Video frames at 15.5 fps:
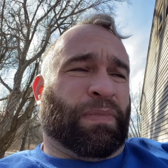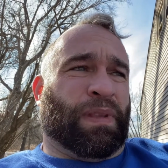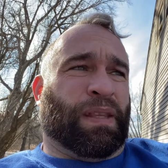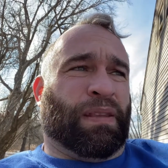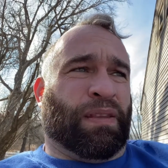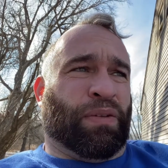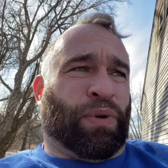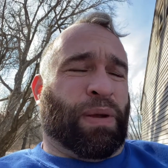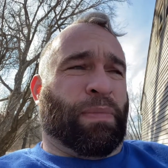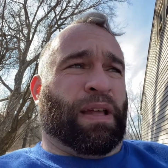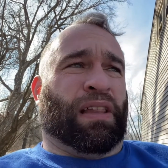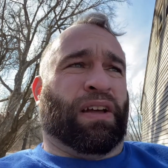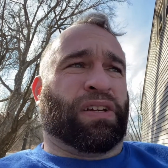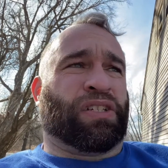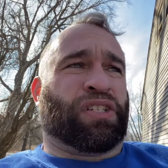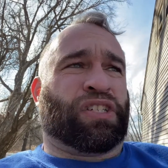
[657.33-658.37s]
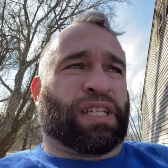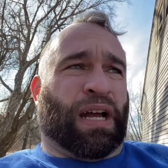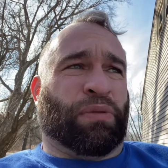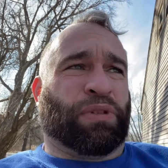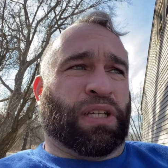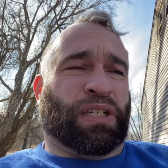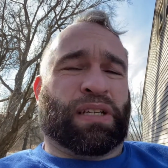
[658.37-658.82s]
the way my lungs
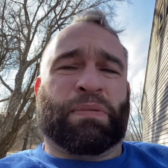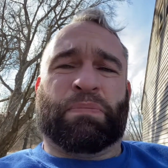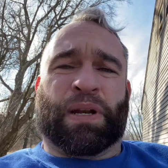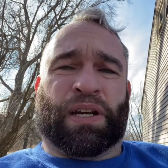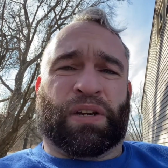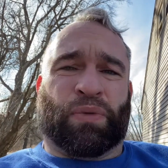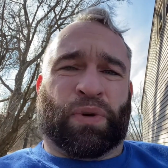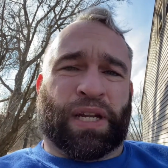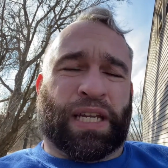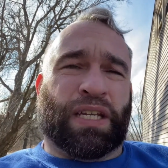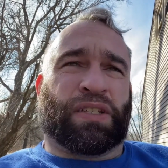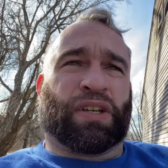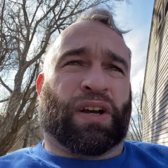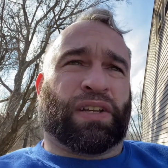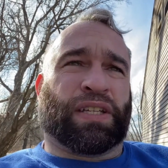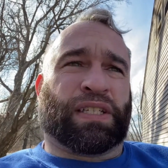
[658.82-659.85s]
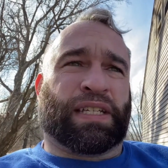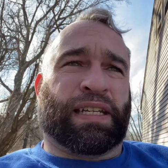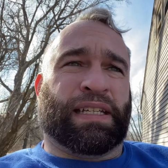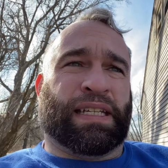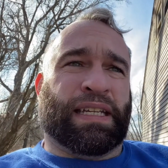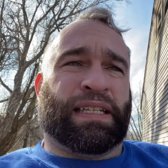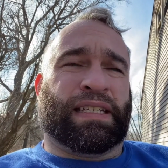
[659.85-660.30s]
sounded compared to what he saw in the
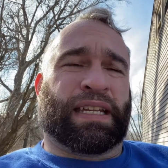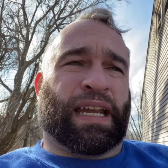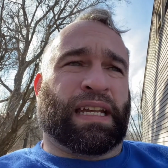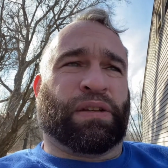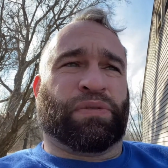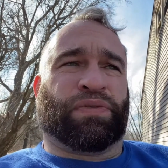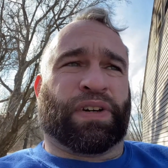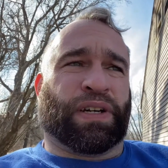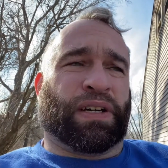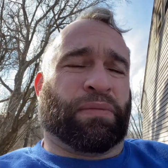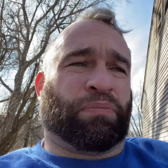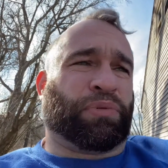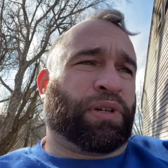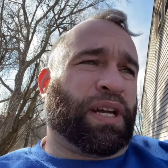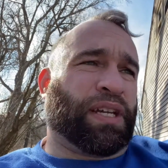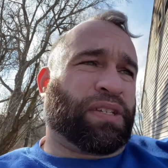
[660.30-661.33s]
CT scan, he was very impressed